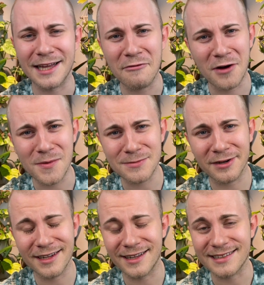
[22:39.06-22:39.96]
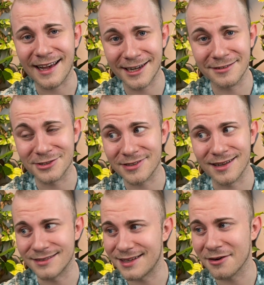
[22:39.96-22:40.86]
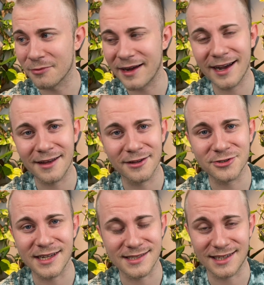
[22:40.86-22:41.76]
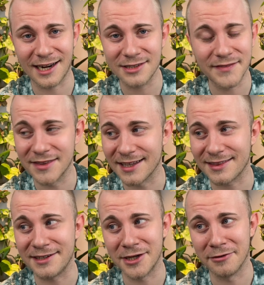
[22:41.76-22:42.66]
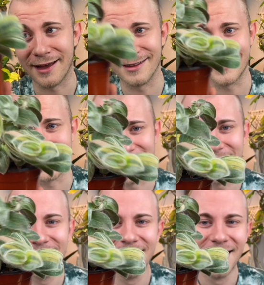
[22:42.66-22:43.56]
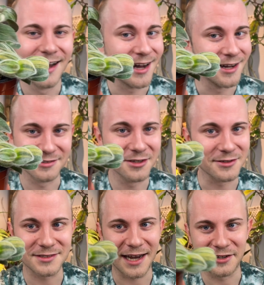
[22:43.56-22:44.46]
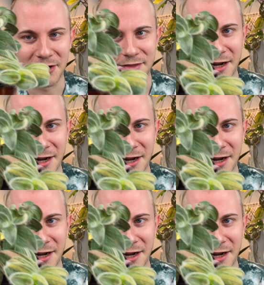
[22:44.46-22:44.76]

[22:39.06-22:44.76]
farmer's market is ahead of the trends. They are way ahead of the trends. I don't even think they know that. So a uh, little side note there,